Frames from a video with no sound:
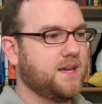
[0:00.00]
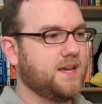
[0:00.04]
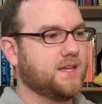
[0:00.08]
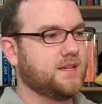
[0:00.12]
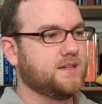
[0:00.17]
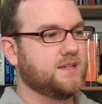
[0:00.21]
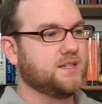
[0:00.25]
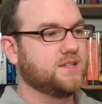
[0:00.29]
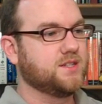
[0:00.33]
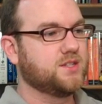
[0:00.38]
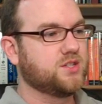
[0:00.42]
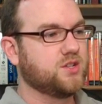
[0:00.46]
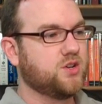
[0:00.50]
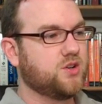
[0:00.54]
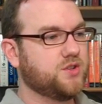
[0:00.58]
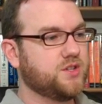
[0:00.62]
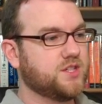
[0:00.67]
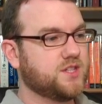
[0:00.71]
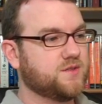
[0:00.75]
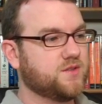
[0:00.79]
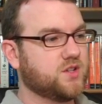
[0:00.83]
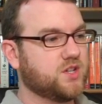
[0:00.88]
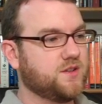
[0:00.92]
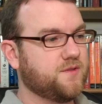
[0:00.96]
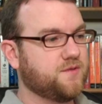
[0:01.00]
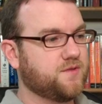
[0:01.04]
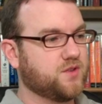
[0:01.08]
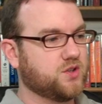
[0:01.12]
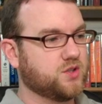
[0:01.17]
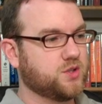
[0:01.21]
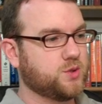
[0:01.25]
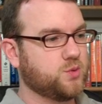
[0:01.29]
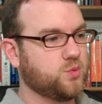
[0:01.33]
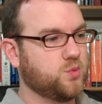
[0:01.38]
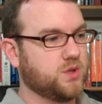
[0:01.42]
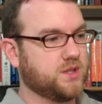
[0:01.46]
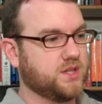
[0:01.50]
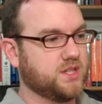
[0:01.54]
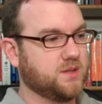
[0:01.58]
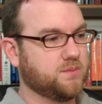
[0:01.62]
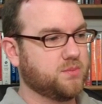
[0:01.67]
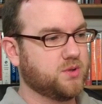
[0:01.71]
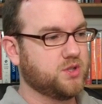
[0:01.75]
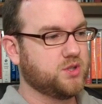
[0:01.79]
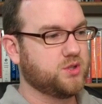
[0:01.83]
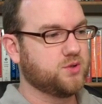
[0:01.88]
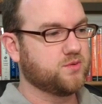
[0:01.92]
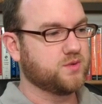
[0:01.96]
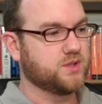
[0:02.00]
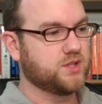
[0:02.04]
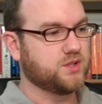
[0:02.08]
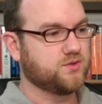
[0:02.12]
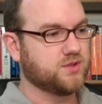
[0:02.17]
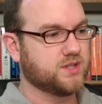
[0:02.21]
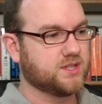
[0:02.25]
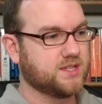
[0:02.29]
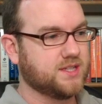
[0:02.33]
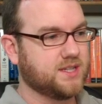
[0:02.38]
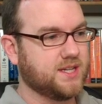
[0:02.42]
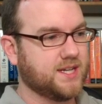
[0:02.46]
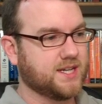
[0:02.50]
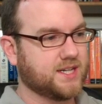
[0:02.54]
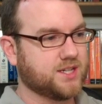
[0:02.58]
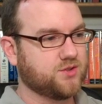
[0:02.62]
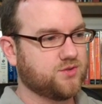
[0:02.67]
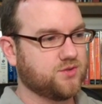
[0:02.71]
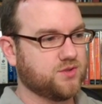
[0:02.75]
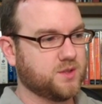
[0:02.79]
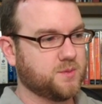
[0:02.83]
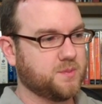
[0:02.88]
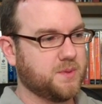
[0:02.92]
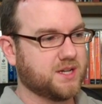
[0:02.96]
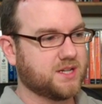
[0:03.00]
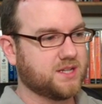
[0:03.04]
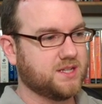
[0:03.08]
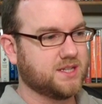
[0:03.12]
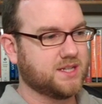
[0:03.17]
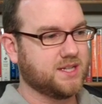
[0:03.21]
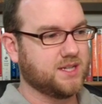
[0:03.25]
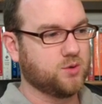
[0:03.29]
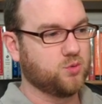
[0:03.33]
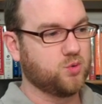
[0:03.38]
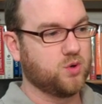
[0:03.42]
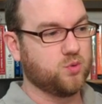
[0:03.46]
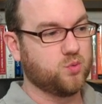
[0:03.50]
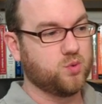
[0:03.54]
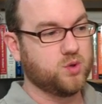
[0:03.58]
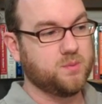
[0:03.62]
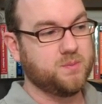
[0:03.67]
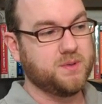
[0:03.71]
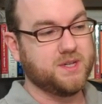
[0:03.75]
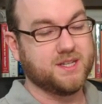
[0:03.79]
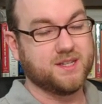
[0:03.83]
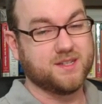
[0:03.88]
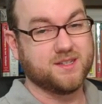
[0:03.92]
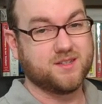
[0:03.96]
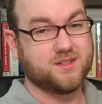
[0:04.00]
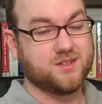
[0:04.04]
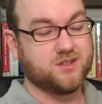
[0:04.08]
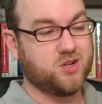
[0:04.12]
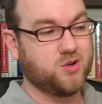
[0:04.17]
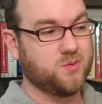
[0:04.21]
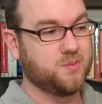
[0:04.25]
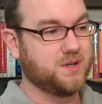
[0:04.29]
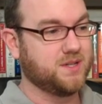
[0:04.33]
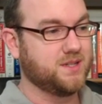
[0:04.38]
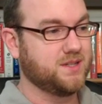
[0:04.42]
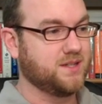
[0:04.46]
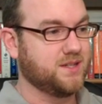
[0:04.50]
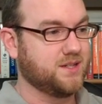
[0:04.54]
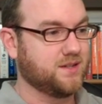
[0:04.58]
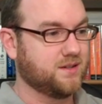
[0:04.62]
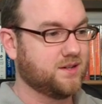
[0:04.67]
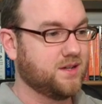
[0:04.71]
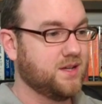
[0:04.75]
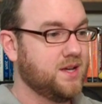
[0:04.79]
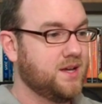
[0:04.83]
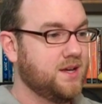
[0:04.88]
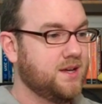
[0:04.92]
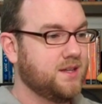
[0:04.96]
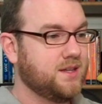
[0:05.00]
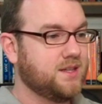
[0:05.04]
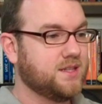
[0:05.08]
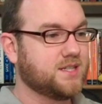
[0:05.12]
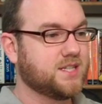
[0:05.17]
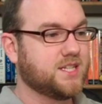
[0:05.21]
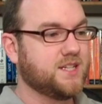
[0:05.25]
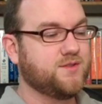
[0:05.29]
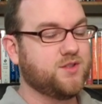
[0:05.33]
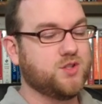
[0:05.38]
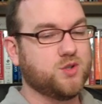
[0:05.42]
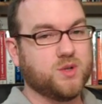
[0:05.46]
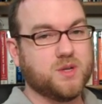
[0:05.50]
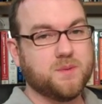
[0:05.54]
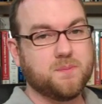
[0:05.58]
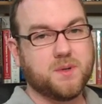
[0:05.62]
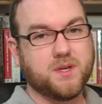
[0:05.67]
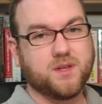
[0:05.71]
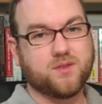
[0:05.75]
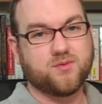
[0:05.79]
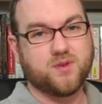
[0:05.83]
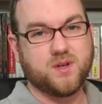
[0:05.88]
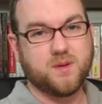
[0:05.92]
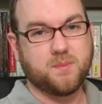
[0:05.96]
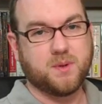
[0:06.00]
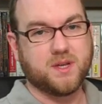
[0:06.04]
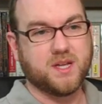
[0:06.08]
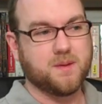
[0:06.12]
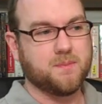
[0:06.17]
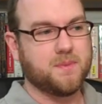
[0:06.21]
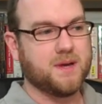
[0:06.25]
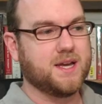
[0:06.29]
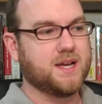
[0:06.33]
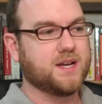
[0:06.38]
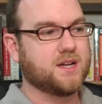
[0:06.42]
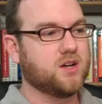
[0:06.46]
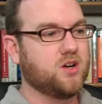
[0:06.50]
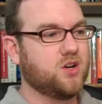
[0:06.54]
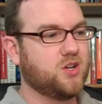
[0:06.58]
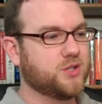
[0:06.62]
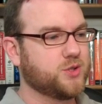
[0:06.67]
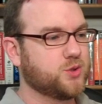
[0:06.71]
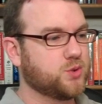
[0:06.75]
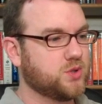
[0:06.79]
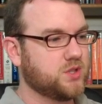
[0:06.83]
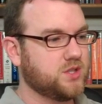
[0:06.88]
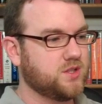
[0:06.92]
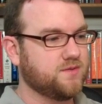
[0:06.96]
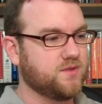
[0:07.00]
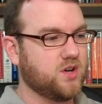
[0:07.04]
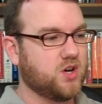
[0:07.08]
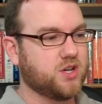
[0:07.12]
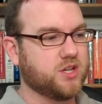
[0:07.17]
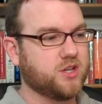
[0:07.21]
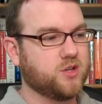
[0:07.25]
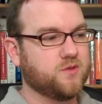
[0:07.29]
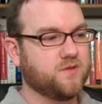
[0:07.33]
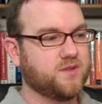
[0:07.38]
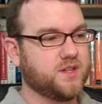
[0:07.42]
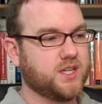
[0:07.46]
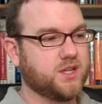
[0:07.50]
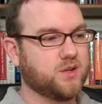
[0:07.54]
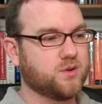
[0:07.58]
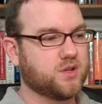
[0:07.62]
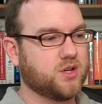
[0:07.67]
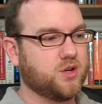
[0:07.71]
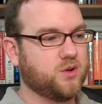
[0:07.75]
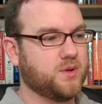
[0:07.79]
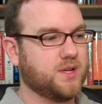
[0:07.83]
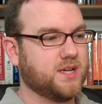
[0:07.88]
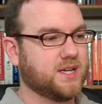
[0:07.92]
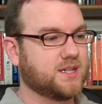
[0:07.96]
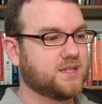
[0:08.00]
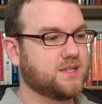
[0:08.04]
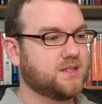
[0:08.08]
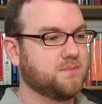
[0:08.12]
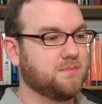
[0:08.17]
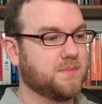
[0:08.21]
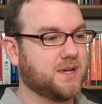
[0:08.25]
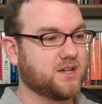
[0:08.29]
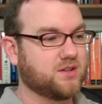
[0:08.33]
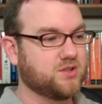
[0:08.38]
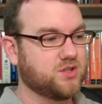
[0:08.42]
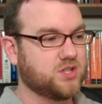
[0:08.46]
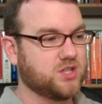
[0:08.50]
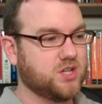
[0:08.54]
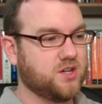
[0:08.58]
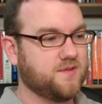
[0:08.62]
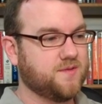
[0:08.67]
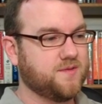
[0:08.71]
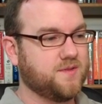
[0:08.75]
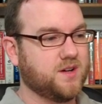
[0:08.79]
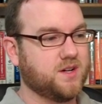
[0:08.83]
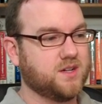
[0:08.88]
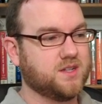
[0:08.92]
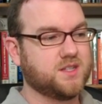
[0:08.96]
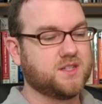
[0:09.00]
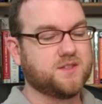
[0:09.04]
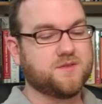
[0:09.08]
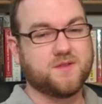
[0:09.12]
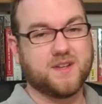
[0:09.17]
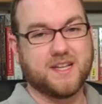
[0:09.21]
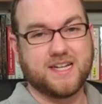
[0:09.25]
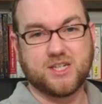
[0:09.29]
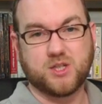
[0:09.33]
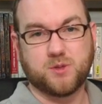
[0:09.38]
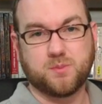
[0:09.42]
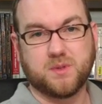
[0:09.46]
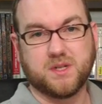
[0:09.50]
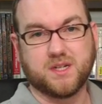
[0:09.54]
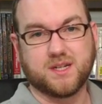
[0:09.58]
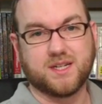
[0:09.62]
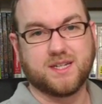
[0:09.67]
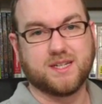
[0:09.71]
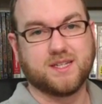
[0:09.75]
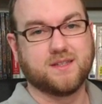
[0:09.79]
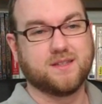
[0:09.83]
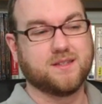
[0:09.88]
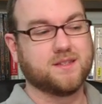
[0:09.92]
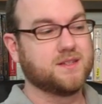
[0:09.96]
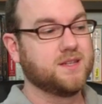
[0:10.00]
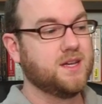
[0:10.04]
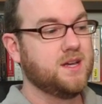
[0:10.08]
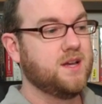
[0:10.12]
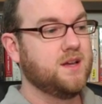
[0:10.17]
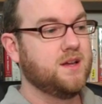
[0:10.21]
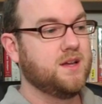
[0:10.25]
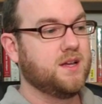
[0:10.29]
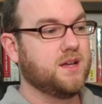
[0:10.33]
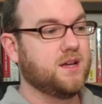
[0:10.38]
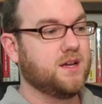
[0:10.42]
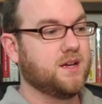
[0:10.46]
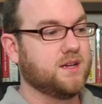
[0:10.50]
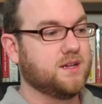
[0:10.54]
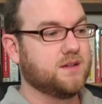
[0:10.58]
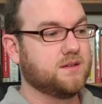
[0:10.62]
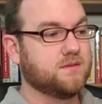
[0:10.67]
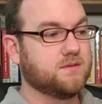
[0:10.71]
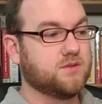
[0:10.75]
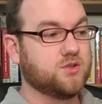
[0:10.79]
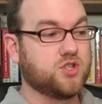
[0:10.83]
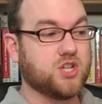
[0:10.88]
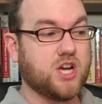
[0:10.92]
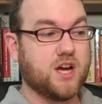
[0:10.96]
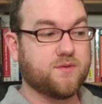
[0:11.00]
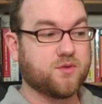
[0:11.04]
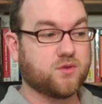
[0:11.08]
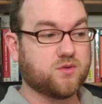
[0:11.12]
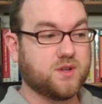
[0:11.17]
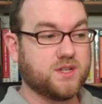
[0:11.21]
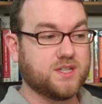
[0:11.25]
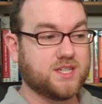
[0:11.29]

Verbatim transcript: and install this very first one, the Ubuntu Restricted Extras, by clicking what would be an install button here. This gives you MP3 playback, all sorts of audio video codecs, Microsoft fonts, Flash plugins, uh, Java